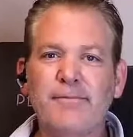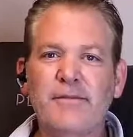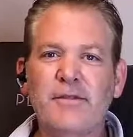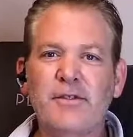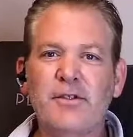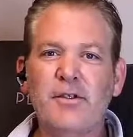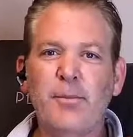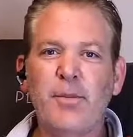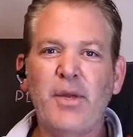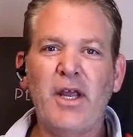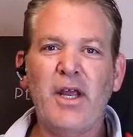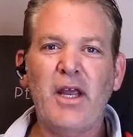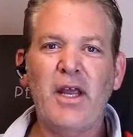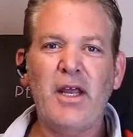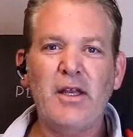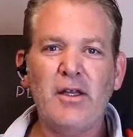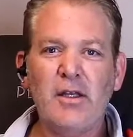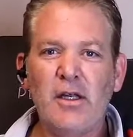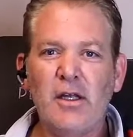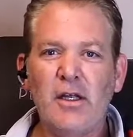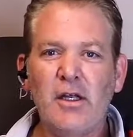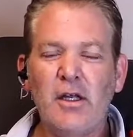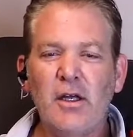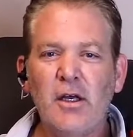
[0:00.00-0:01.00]
The
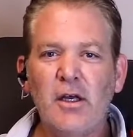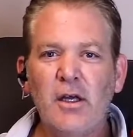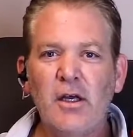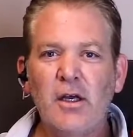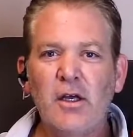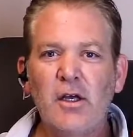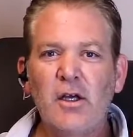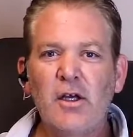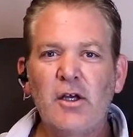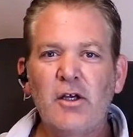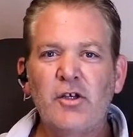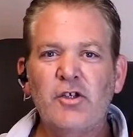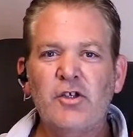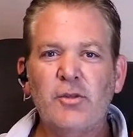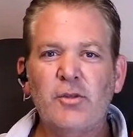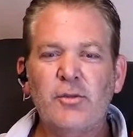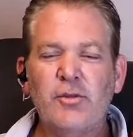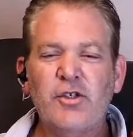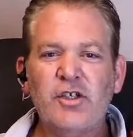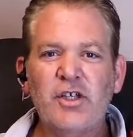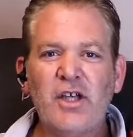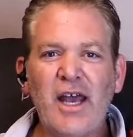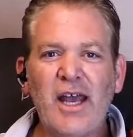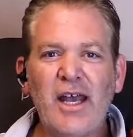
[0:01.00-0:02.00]
pain
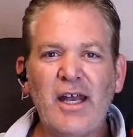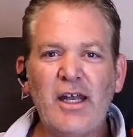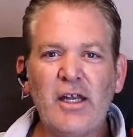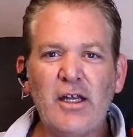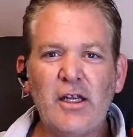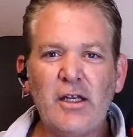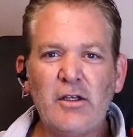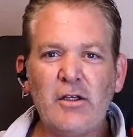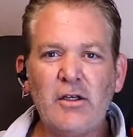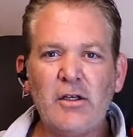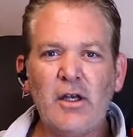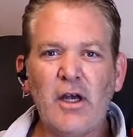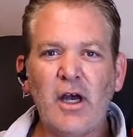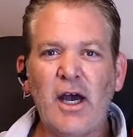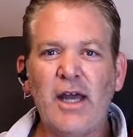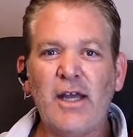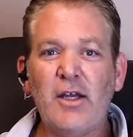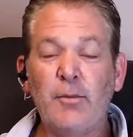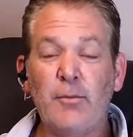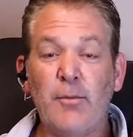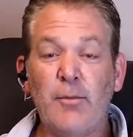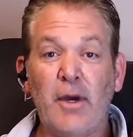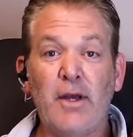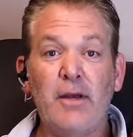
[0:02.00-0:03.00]
subsided,
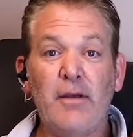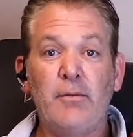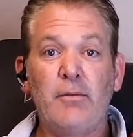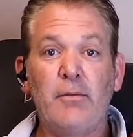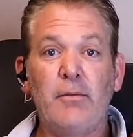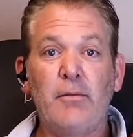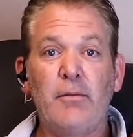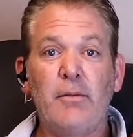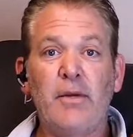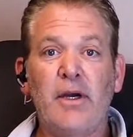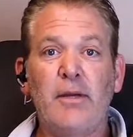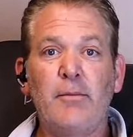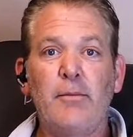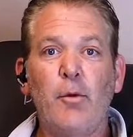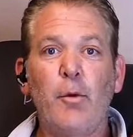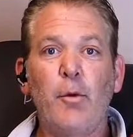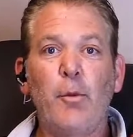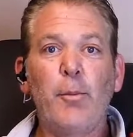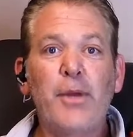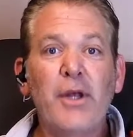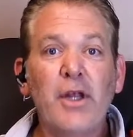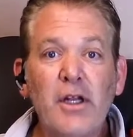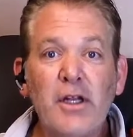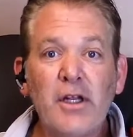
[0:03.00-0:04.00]
I, my, my
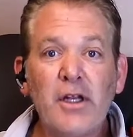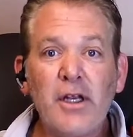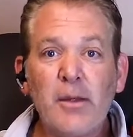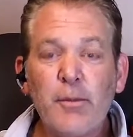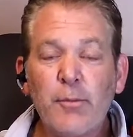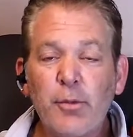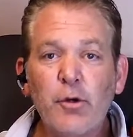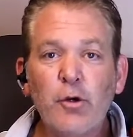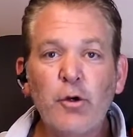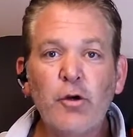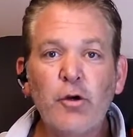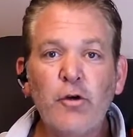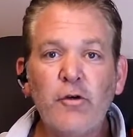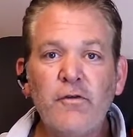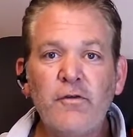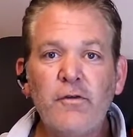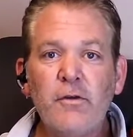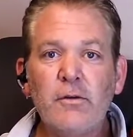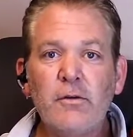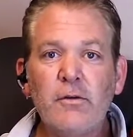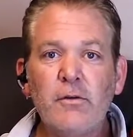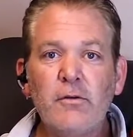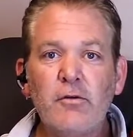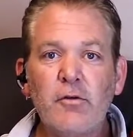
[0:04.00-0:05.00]
mobility
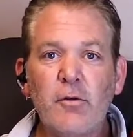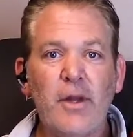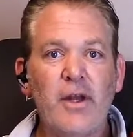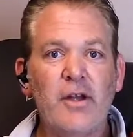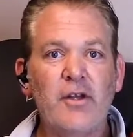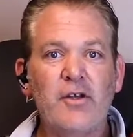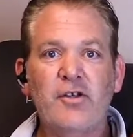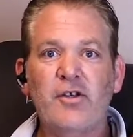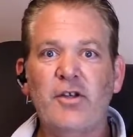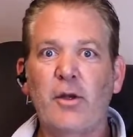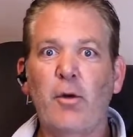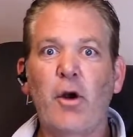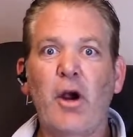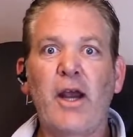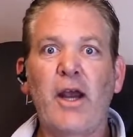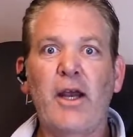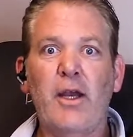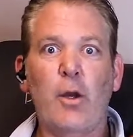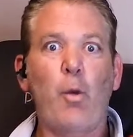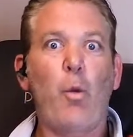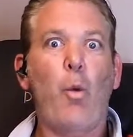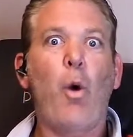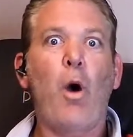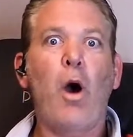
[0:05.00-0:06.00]
improved tremendously where I
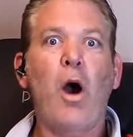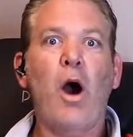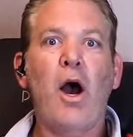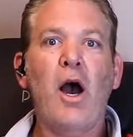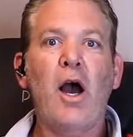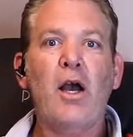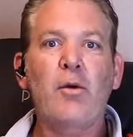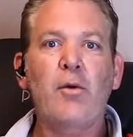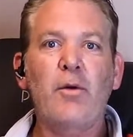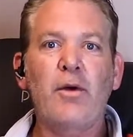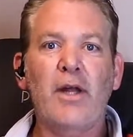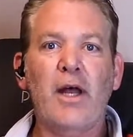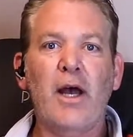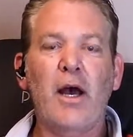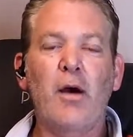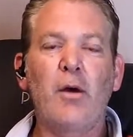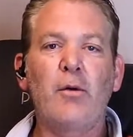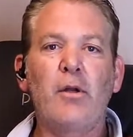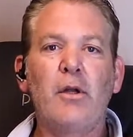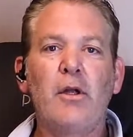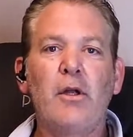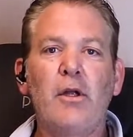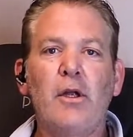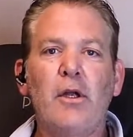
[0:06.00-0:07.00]
could walk
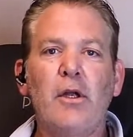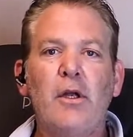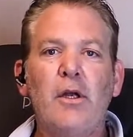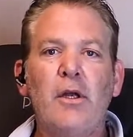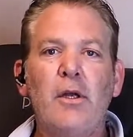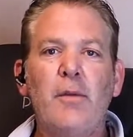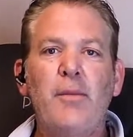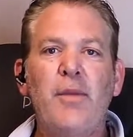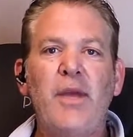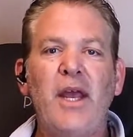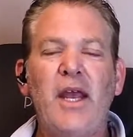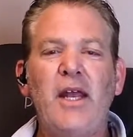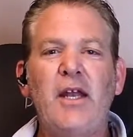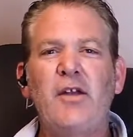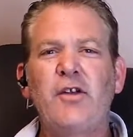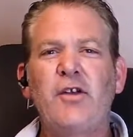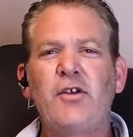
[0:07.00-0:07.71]
without pain and